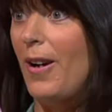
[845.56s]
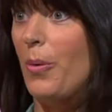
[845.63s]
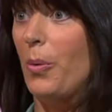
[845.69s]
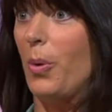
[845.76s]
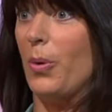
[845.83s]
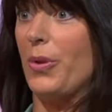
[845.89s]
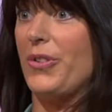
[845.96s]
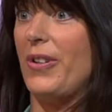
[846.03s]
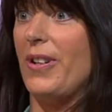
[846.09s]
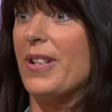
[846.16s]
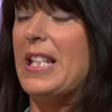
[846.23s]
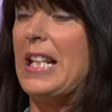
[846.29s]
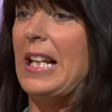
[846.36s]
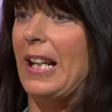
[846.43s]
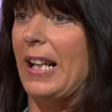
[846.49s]
walls and a
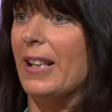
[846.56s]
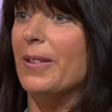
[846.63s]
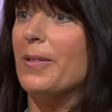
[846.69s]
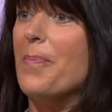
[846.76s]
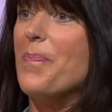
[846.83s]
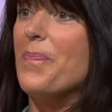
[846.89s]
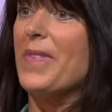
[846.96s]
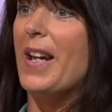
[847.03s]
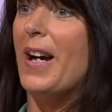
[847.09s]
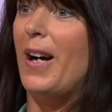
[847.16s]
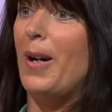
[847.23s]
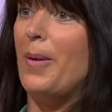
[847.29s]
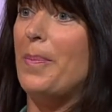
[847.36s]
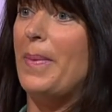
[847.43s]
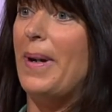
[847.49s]
ceiling.
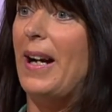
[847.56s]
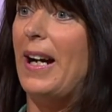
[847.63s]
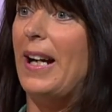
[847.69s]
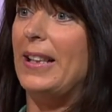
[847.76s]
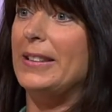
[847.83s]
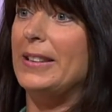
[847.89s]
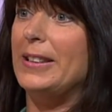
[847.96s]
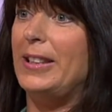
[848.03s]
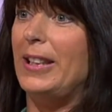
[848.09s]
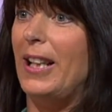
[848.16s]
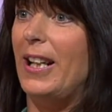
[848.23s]
Um, and,